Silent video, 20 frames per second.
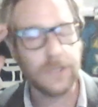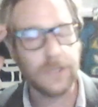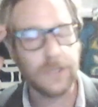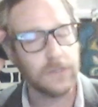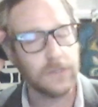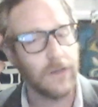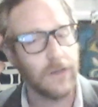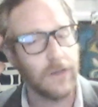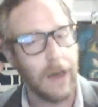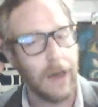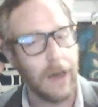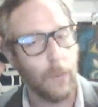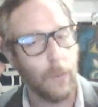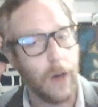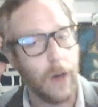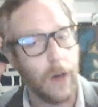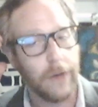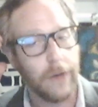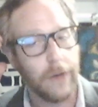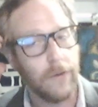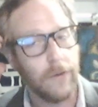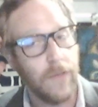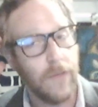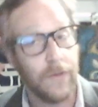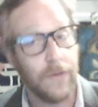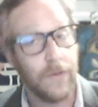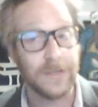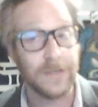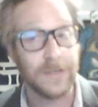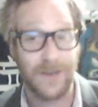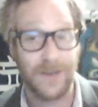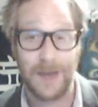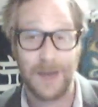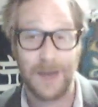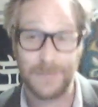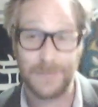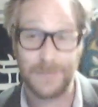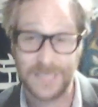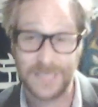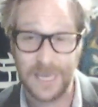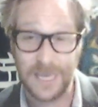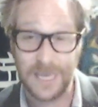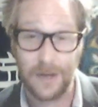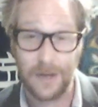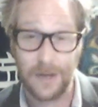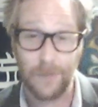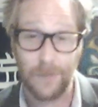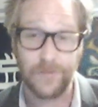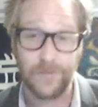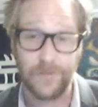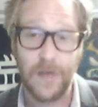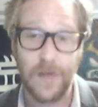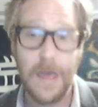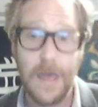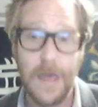So there's a lot of water and there's a lot of mosquitoes.